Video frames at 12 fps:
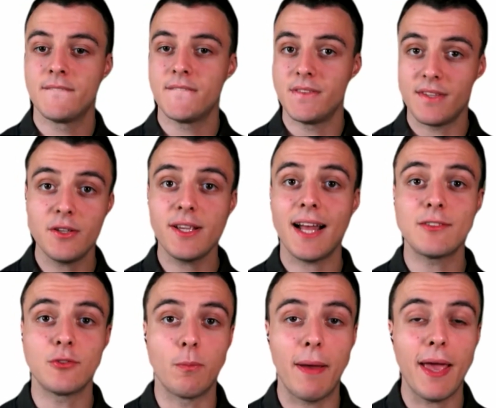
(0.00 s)
Then you got
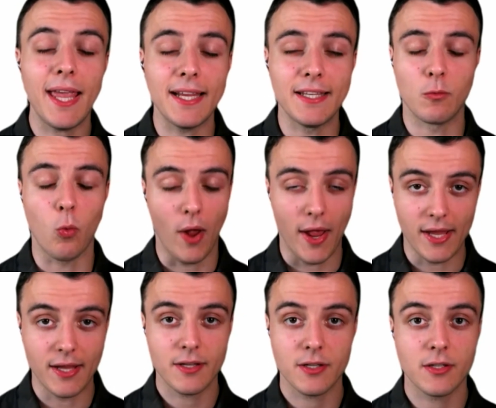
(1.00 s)
the paid way
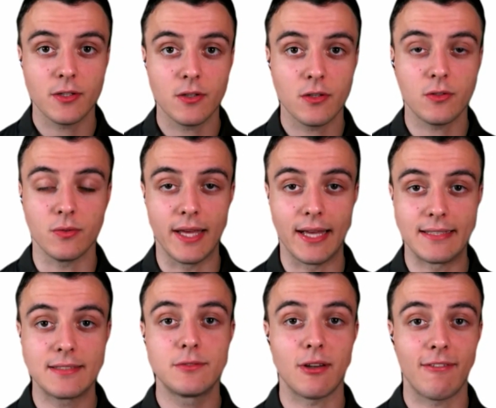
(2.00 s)
to get
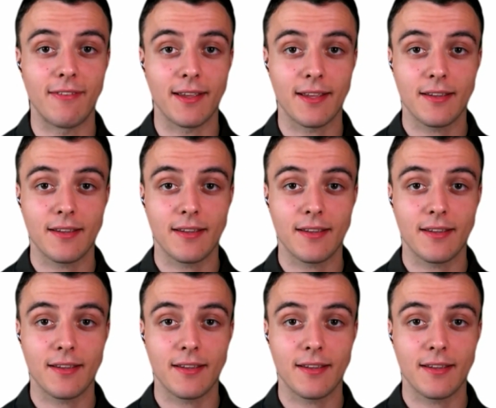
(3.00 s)
traffic.